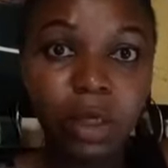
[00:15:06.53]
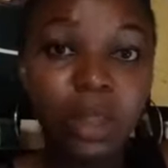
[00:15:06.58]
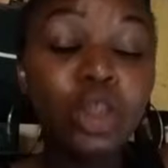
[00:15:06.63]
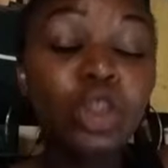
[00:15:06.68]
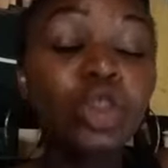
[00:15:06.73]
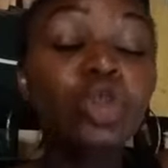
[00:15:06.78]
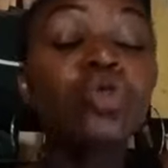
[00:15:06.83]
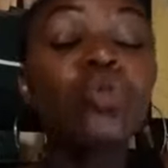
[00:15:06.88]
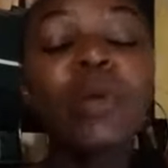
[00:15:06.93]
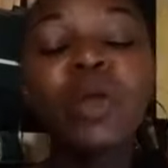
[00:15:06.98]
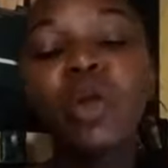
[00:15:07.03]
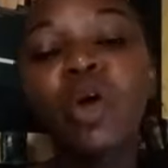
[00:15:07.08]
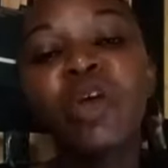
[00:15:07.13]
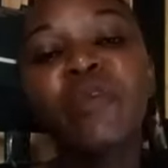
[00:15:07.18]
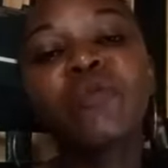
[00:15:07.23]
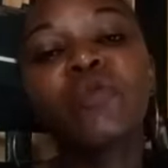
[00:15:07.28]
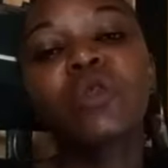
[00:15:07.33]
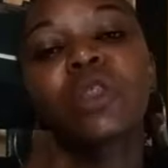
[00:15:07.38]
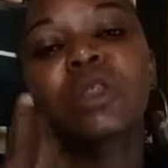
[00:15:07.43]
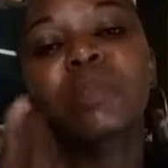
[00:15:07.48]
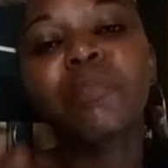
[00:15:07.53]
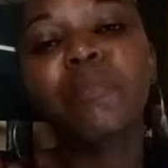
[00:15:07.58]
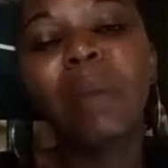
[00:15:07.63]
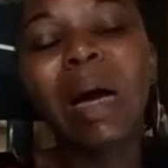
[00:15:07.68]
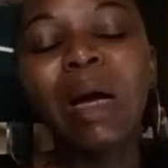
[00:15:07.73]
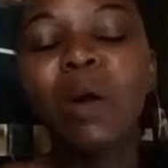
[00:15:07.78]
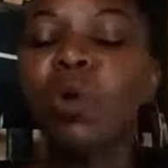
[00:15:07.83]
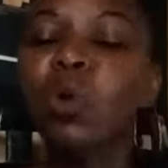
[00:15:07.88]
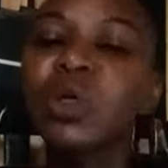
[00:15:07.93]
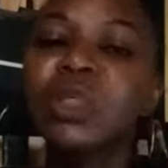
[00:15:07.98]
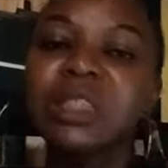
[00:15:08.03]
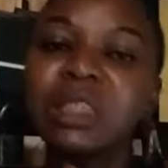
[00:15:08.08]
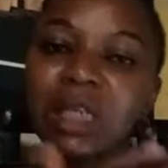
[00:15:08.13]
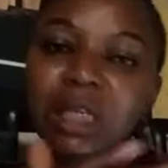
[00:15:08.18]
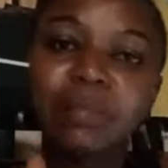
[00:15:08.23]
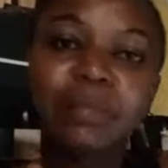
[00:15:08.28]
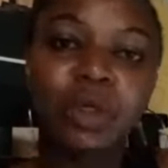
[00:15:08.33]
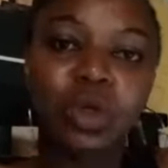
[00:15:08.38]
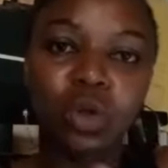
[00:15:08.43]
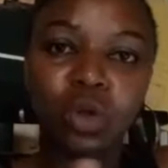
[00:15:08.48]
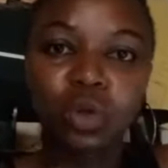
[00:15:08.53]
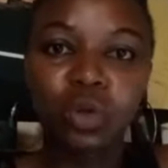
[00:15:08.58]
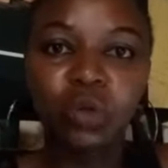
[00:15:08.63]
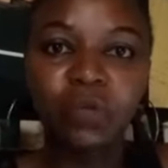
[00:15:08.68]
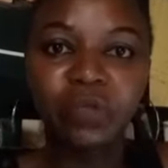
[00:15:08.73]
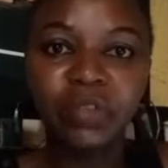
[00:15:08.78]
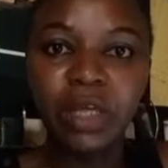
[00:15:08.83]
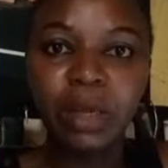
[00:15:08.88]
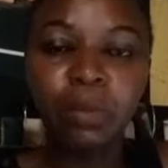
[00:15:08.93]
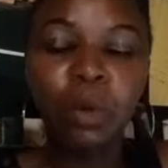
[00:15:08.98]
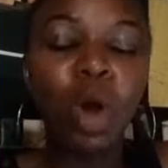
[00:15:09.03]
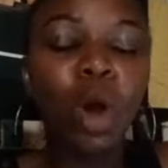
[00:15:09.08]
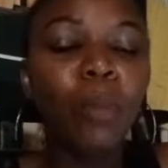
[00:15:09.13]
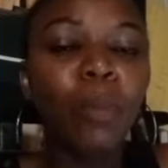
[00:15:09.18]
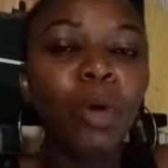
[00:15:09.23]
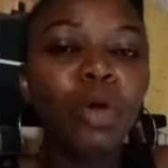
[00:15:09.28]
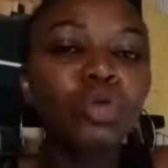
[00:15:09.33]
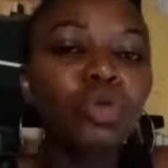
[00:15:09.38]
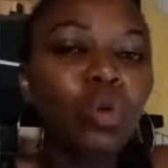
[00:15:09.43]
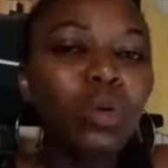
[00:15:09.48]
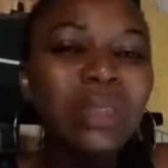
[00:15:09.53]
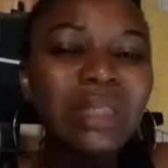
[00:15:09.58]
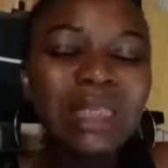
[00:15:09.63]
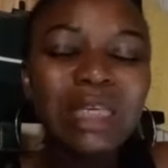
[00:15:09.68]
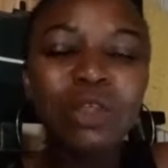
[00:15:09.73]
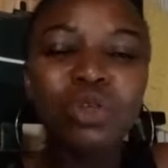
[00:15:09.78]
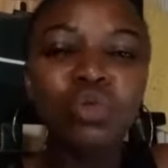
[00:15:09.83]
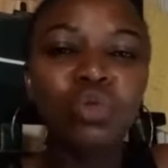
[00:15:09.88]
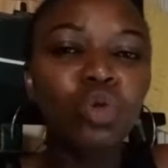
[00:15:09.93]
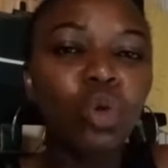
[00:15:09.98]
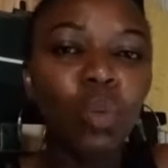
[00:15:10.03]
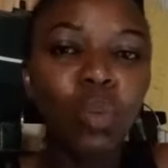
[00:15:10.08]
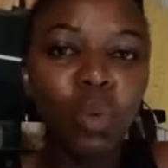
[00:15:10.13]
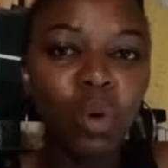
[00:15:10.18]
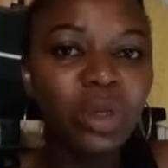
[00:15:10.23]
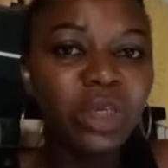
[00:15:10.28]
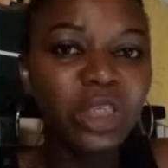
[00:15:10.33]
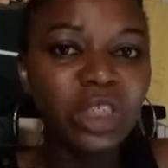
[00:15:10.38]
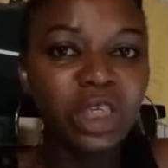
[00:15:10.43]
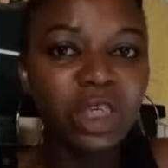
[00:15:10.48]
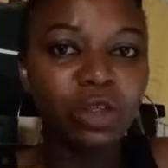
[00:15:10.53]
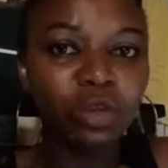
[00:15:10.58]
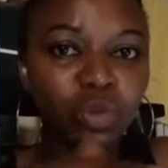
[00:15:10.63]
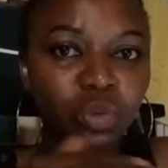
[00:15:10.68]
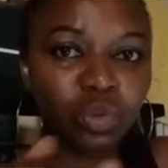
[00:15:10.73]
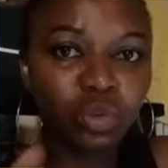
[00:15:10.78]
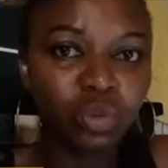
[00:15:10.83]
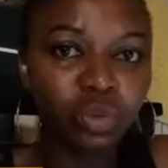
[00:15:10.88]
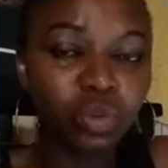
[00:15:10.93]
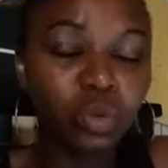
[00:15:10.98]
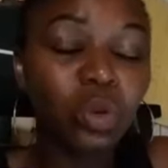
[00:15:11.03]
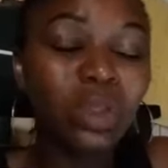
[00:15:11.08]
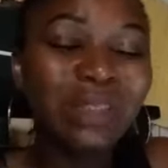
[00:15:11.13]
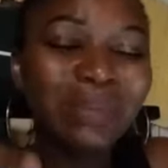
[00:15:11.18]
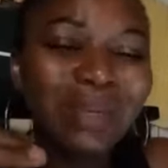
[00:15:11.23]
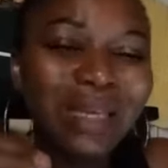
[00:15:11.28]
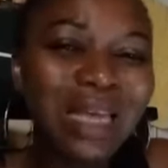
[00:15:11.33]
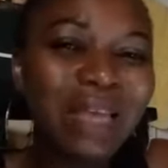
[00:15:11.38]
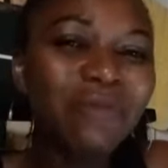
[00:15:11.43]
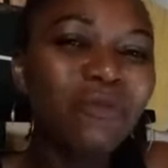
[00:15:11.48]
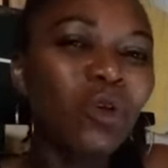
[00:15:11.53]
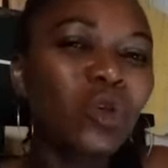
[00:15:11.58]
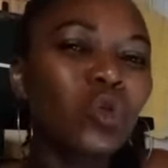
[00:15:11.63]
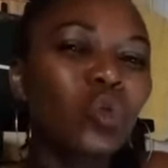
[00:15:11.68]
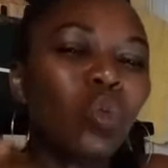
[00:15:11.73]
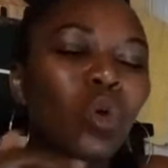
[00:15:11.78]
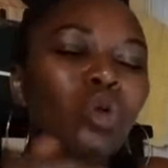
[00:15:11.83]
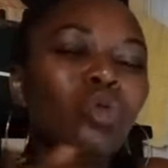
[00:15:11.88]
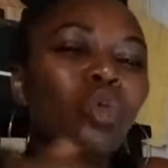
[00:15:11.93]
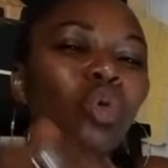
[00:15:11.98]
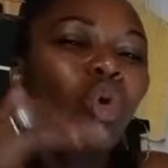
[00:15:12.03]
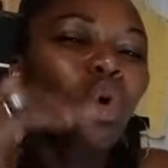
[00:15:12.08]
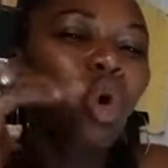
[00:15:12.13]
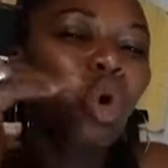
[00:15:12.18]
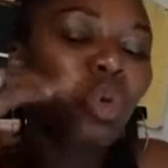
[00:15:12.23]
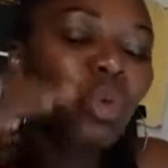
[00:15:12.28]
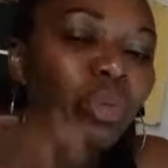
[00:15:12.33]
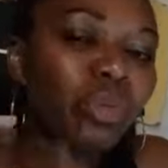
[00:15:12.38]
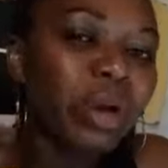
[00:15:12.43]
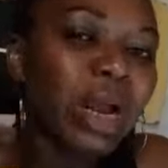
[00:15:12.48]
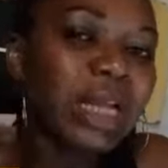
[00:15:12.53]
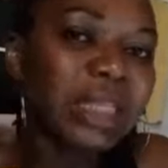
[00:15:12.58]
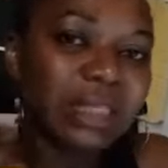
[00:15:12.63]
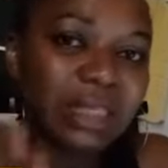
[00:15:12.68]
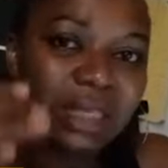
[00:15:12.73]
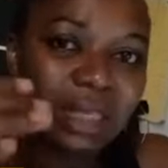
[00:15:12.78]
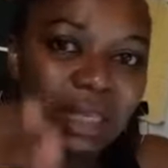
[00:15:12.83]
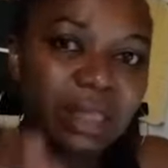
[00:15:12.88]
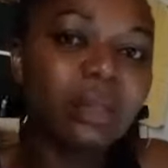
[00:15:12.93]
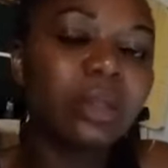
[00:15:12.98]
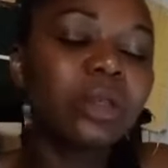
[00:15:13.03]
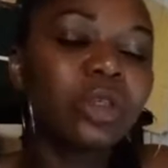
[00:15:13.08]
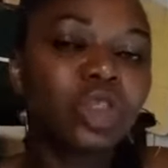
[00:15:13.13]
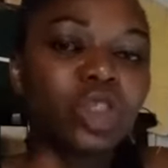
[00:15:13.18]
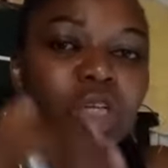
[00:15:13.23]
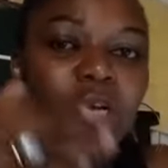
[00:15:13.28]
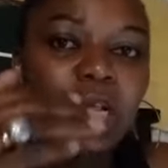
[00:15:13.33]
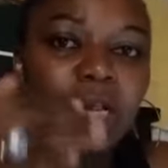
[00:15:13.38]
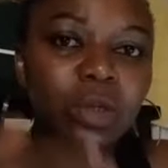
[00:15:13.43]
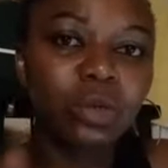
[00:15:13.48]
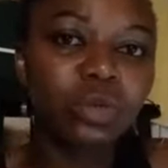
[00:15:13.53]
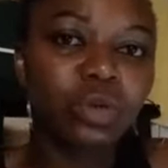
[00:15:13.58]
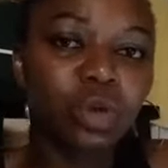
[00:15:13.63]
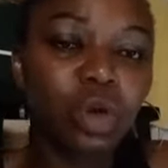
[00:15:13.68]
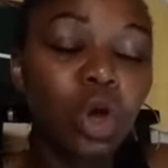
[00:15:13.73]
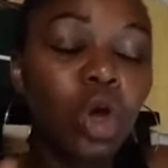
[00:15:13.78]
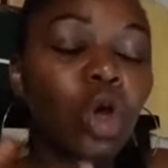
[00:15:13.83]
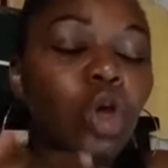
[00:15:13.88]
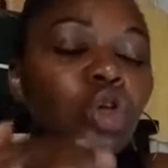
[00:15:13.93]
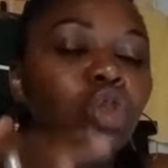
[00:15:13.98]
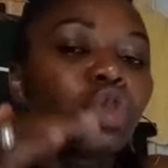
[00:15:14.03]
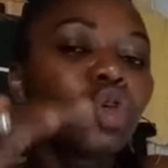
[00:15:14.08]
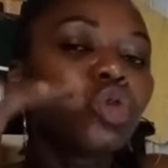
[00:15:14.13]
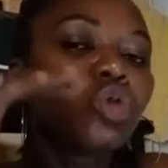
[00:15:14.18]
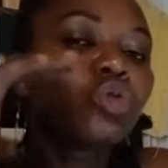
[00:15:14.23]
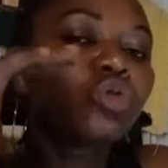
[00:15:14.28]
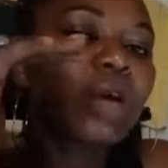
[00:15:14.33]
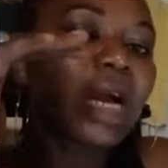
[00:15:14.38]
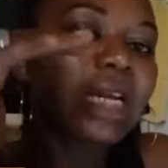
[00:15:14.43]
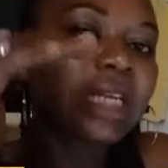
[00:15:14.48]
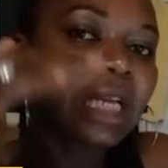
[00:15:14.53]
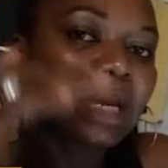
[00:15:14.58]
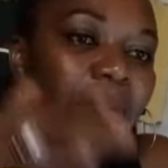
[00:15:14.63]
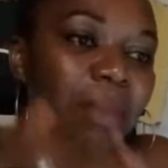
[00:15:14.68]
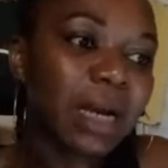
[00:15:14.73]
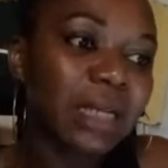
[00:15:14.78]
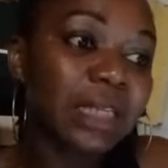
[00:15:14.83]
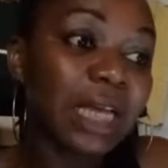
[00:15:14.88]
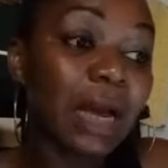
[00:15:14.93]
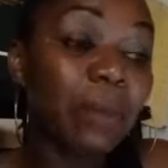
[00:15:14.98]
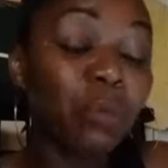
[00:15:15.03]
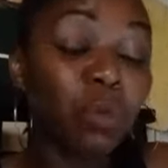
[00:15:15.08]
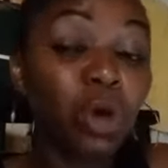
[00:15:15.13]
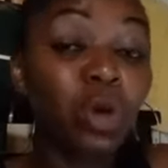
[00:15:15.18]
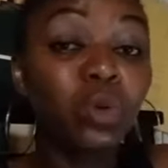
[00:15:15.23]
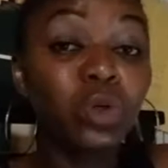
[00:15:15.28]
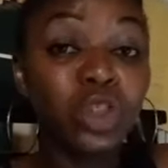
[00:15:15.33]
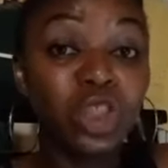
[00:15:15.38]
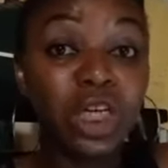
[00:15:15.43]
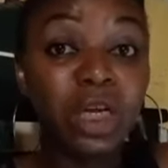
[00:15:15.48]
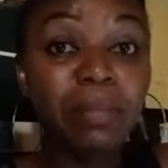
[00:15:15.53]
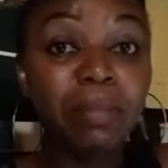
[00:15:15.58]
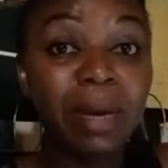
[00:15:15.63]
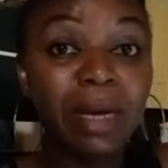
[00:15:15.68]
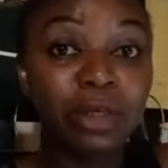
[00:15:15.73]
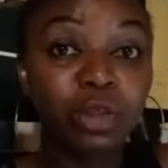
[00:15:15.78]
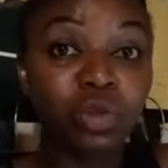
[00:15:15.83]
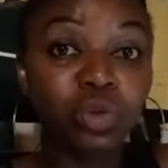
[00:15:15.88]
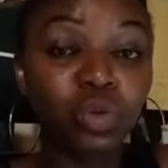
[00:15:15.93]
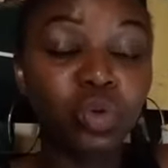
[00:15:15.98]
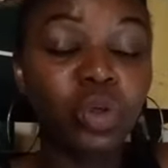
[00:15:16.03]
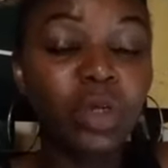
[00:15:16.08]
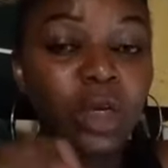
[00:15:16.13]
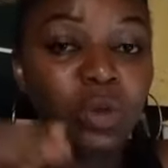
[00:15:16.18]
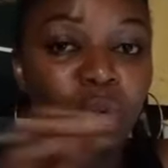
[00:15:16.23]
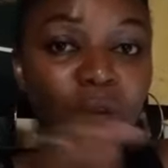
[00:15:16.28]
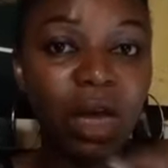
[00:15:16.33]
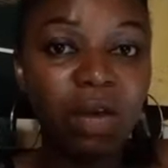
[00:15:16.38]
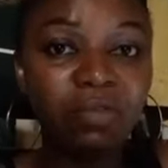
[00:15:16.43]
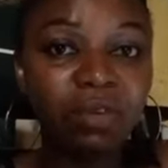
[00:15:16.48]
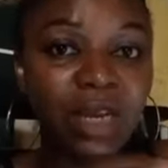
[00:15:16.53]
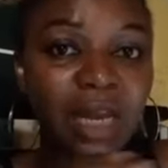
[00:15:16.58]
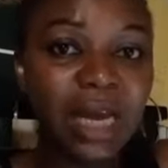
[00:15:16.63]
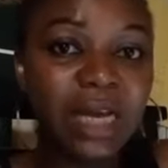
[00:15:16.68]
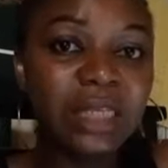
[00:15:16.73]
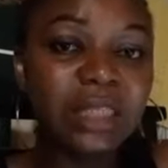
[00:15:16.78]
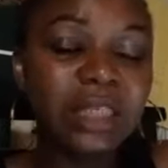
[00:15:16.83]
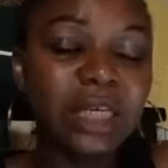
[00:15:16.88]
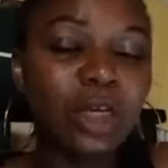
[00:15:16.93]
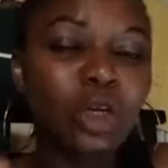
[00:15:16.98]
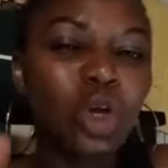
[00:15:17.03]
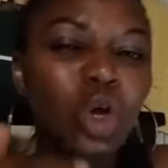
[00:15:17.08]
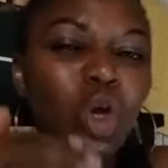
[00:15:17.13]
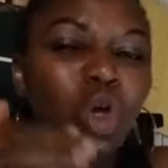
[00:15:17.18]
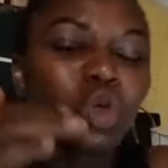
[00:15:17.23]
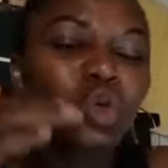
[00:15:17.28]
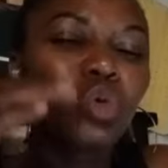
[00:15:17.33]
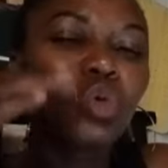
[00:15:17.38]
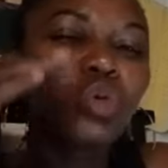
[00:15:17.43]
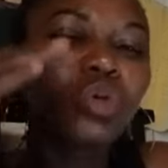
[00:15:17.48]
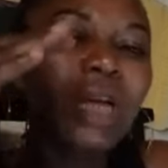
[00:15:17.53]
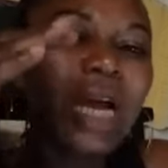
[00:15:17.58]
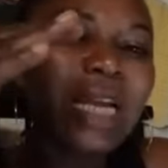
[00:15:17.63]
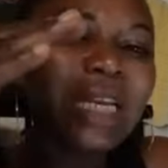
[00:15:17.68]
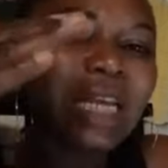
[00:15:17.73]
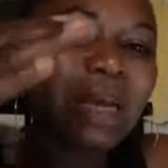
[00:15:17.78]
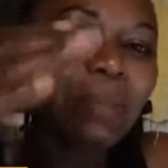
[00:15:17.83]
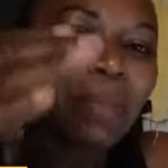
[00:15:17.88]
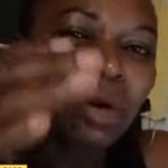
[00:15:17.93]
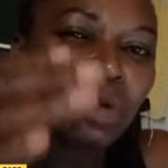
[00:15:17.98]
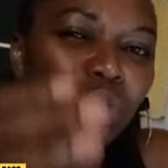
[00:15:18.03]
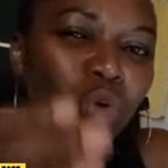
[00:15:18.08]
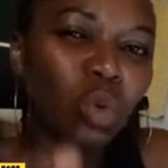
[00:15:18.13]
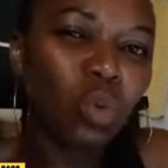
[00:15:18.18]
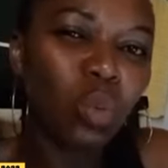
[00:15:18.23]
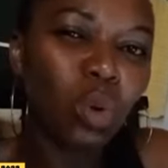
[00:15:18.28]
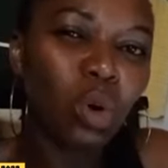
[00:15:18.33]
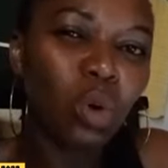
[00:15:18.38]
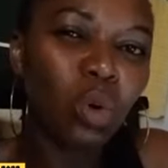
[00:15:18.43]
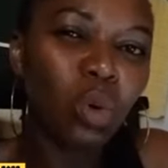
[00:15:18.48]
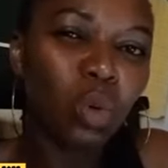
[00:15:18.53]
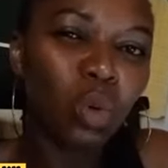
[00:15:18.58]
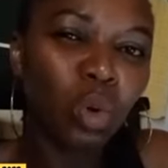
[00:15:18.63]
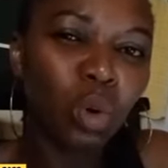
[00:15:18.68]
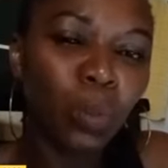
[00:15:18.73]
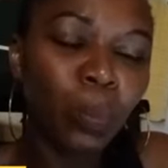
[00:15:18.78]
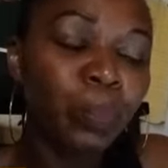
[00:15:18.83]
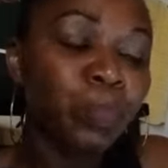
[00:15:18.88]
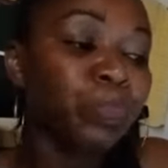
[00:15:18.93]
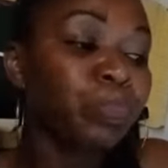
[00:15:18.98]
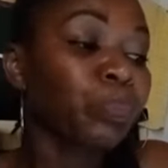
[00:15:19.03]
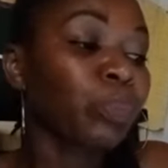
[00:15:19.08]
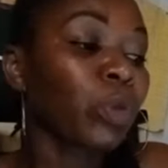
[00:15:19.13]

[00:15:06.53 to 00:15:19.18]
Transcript: You may not even smack or yell because of them, but those things you don't want the child to do, those behaviors you want to correct in the child. So you write them out. I'm going to share mine too so that you have an idea. You write them out on one column.